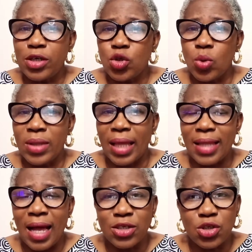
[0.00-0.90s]
sure that
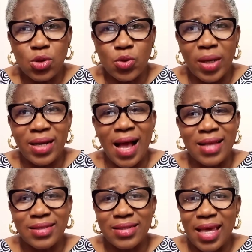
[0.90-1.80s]
our children are
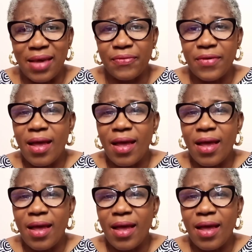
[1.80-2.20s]
safe